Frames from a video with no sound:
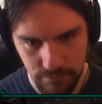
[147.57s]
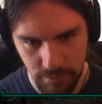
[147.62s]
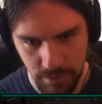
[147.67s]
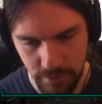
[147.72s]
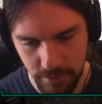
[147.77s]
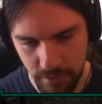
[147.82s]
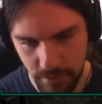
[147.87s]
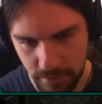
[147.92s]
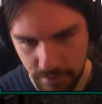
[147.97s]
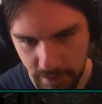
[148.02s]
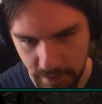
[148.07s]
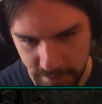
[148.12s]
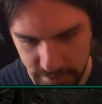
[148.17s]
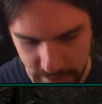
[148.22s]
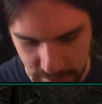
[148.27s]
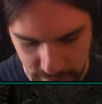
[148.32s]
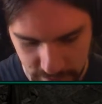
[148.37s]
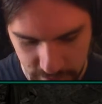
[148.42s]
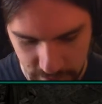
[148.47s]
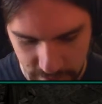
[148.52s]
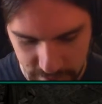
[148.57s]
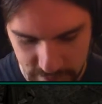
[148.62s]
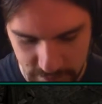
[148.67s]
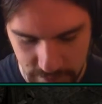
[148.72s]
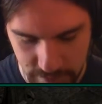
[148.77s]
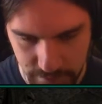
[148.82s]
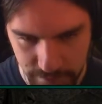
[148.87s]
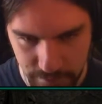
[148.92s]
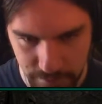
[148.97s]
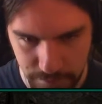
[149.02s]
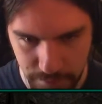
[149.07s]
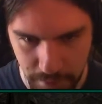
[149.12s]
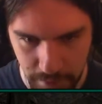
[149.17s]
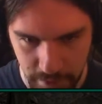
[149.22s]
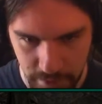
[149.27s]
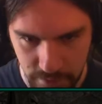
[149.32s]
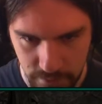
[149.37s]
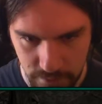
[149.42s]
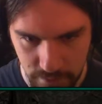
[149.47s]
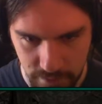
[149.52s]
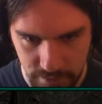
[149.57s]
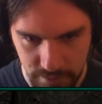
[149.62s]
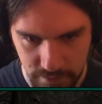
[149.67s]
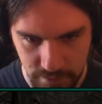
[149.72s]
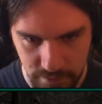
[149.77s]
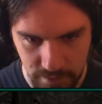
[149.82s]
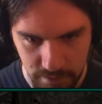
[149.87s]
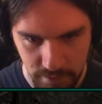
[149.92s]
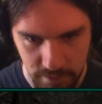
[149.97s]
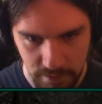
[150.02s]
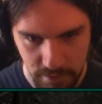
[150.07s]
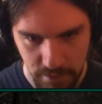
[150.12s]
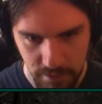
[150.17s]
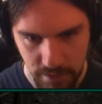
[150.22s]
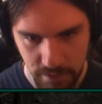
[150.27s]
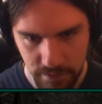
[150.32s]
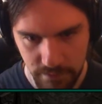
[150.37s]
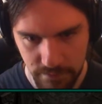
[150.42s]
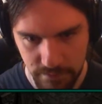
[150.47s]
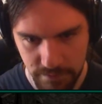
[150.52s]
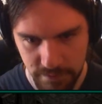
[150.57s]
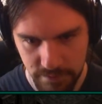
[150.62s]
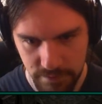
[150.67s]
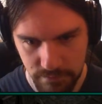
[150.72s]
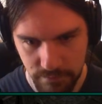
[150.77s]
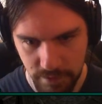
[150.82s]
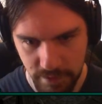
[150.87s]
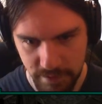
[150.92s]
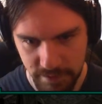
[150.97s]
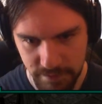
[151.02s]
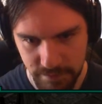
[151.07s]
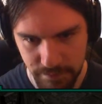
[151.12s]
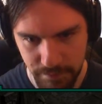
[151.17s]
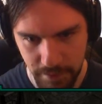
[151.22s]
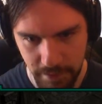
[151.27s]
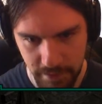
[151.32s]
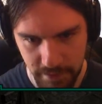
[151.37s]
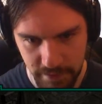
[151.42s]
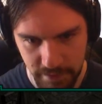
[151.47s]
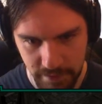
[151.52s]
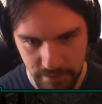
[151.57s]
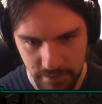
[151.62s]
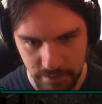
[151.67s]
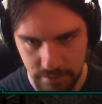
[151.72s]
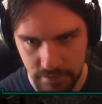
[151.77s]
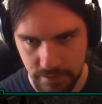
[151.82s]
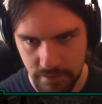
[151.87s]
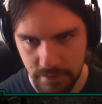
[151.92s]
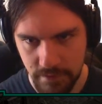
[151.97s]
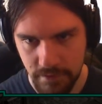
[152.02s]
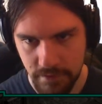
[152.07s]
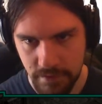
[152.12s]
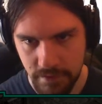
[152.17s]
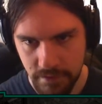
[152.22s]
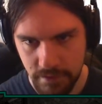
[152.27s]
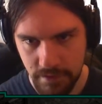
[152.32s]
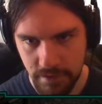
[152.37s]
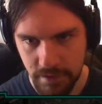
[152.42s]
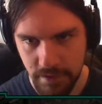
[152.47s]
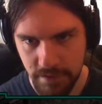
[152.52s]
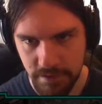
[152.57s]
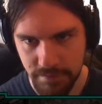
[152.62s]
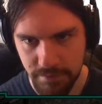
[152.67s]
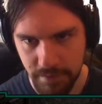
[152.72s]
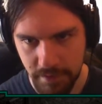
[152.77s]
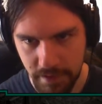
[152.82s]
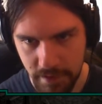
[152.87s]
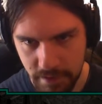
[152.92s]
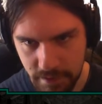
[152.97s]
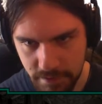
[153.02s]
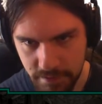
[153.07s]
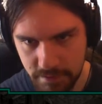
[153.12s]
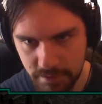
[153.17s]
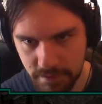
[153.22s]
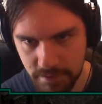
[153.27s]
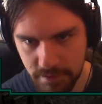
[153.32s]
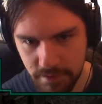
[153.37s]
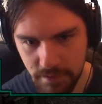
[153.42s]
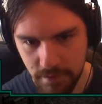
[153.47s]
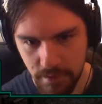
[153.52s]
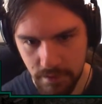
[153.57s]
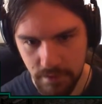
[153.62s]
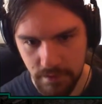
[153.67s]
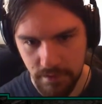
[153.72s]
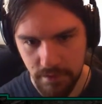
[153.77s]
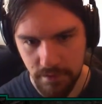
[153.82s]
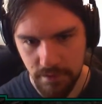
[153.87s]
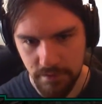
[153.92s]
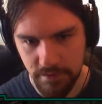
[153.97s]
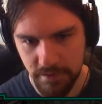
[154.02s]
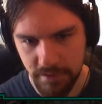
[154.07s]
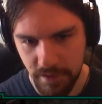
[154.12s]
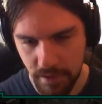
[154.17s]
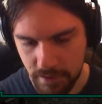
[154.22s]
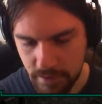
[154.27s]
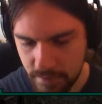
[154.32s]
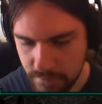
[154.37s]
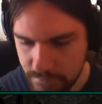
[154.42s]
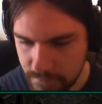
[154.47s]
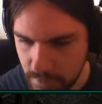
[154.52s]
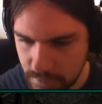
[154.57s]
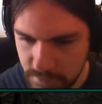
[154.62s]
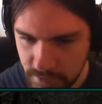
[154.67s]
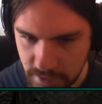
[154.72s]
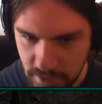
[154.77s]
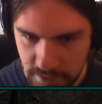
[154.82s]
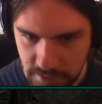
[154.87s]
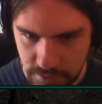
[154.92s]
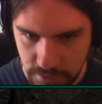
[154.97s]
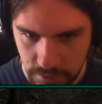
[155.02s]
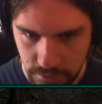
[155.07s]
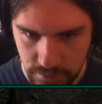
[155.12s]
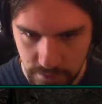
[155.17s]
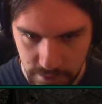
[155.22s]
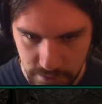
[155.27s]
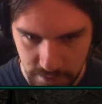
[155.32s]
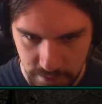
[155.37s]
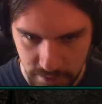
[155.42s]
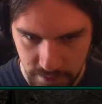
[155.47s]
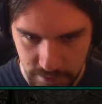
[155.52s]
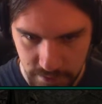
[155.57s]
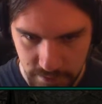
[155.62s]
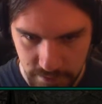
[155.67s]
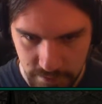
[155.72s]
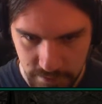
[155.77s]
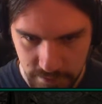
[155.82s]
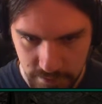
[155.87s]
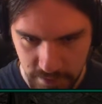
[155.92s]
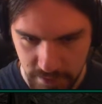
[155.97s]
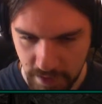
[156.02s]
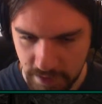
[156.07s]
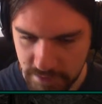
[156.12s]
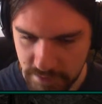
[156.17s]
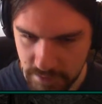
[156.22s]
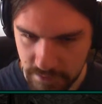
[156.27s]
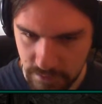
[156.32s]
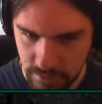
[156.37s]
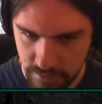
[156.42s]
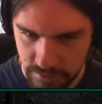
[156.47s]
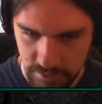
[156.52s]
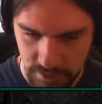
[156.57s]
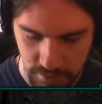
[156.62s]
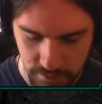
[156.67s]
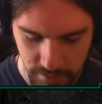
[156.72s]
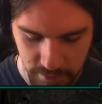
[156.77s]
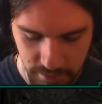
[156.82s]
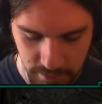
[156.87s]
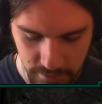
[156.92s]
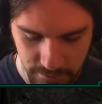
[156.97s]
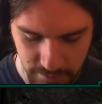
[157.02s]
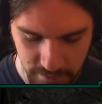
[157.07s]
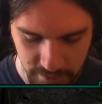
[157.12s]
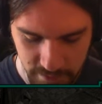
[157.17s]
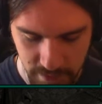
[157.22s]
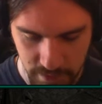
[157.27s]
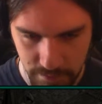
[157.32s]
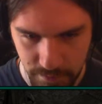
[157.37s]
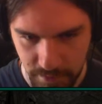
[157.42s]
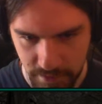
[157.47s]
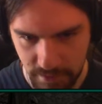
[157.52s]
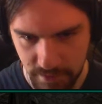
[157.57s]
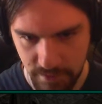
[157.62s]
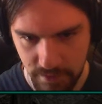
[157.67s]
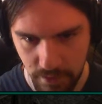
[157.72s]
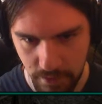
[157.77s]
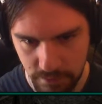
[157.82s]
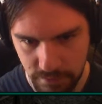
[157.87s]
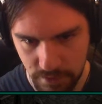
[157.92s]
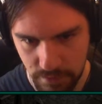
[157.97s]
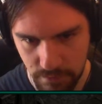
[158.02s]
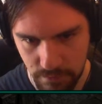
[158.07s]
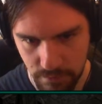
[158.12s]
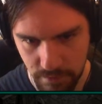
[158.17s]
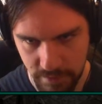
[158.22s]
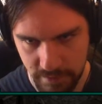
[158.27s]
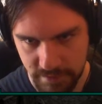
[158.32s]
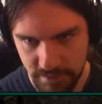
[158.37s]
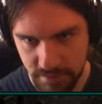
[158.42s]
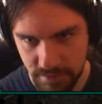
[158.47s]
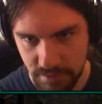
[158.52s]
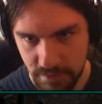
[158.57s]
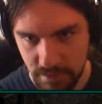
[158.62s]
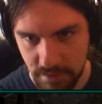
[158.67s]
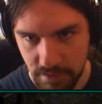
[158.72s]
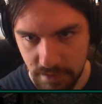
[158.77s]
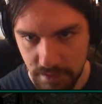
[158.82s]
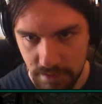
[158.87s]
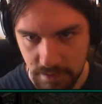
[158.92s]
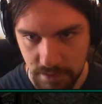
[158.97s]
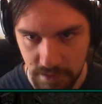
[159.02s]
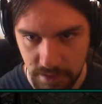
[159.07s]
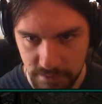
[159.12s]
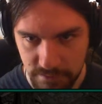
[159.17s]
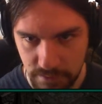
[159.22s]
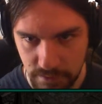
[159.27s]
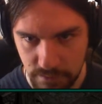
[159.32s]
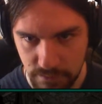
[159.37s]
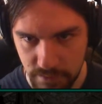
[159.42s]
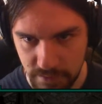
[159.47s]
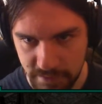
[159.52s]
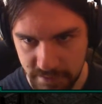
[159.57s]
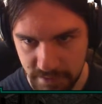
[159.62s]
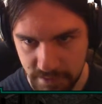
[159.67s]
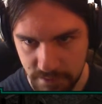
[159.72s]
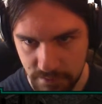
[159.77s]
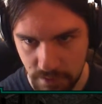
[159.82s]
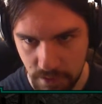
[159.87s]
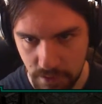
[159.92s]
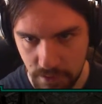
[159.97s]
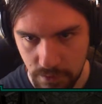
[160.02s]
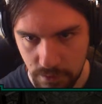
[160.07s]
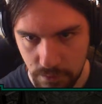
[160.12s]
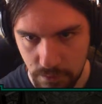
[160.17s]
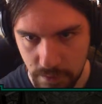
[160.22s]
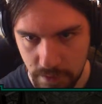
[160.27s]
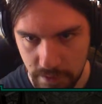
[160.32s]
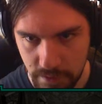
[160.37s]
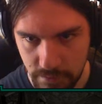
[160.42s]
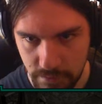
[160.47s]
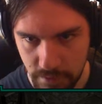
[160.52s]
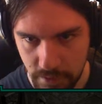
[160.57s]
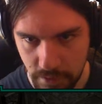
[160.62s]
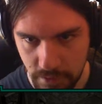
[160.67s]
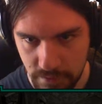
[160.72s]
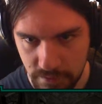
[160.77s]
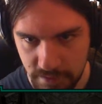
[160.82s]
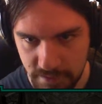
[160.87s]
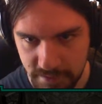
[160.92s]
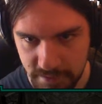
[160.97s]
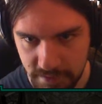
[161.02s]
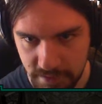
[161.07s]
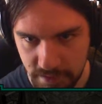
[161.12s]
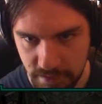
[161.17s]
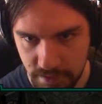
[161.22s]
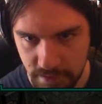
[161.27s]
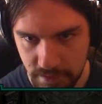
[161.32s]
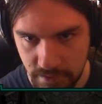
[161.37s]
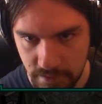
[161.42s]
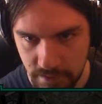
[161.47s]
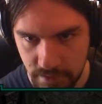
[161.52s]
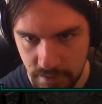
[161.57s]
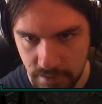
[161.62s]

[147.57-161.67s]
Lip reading: There we go, that's it. That's the better one. And the reason why it's better is because the other frame that I showed earlier, it actually looks a little bit different here, but it also works. This one works as well, where we only see